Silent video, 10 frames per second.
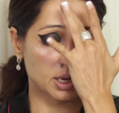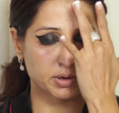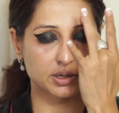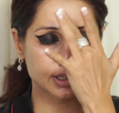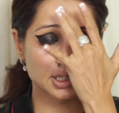and
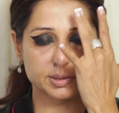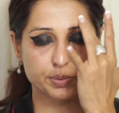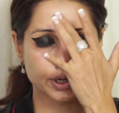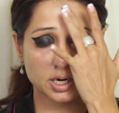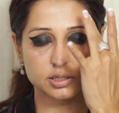because this
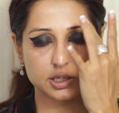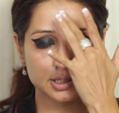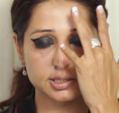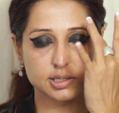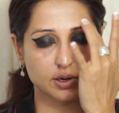product
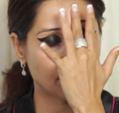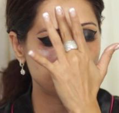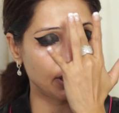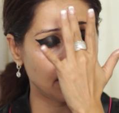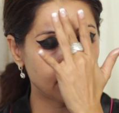is
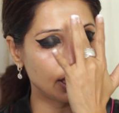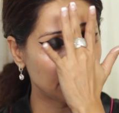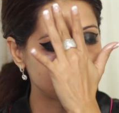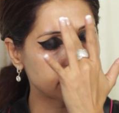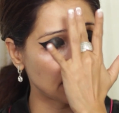creamy,
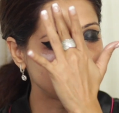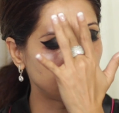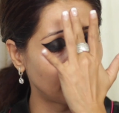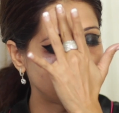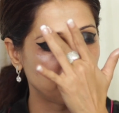it just kind
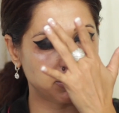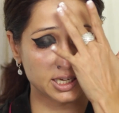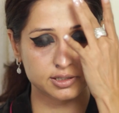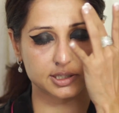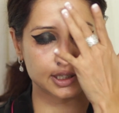of
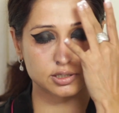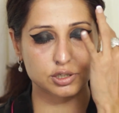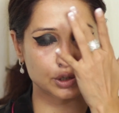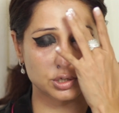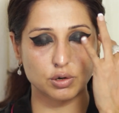blends
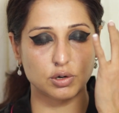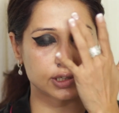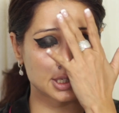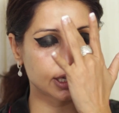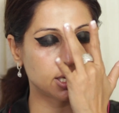into your
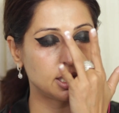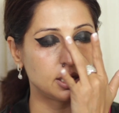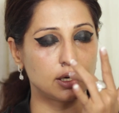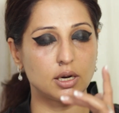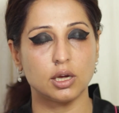
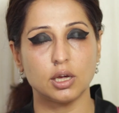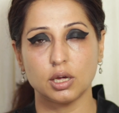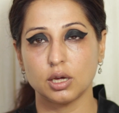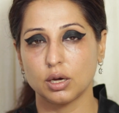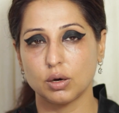skin
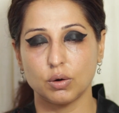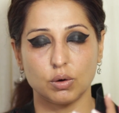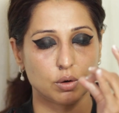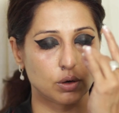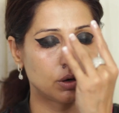
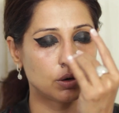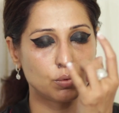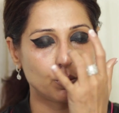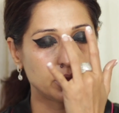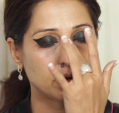
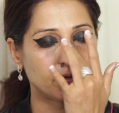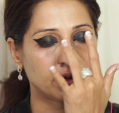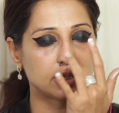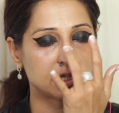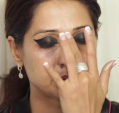with your
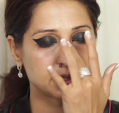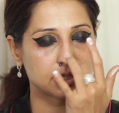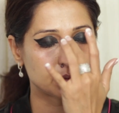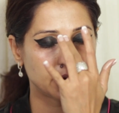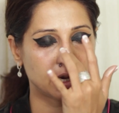fingertips
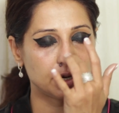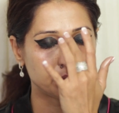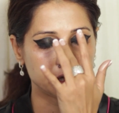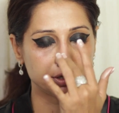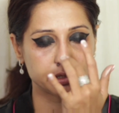as well.
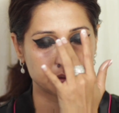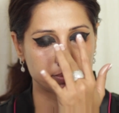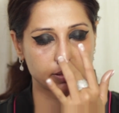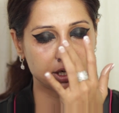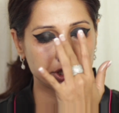You can use a
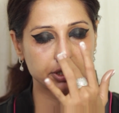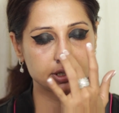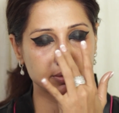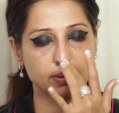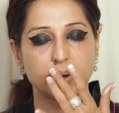brush
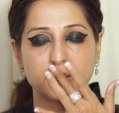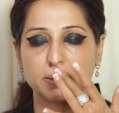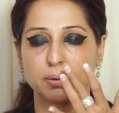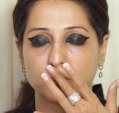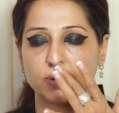as
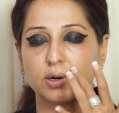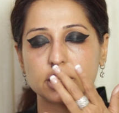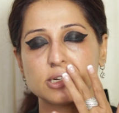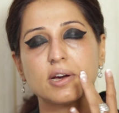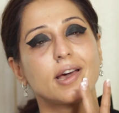well,
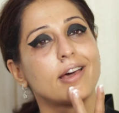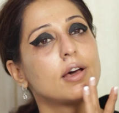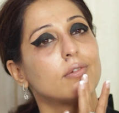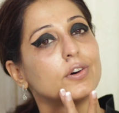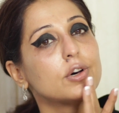
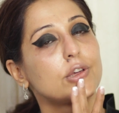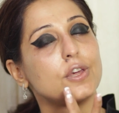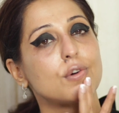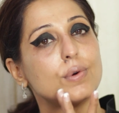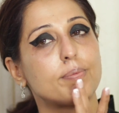whatever
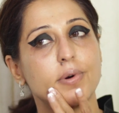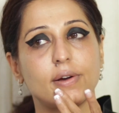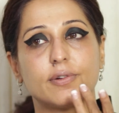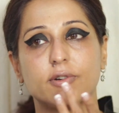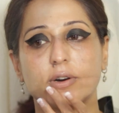you
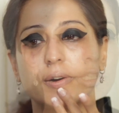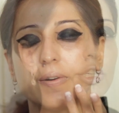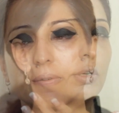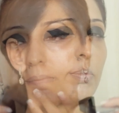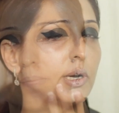prefer. I'm also
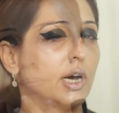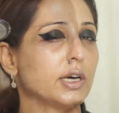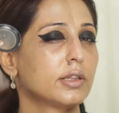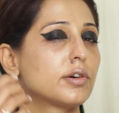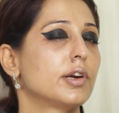going to
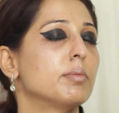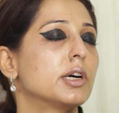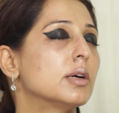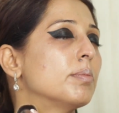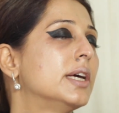apply the cream
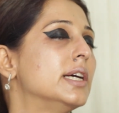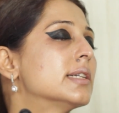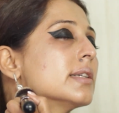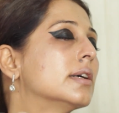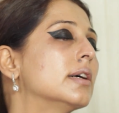color
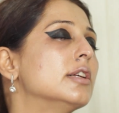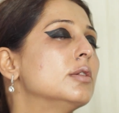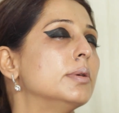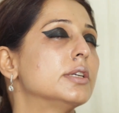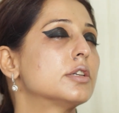base a
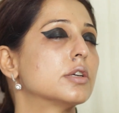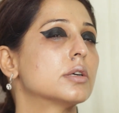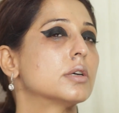little bit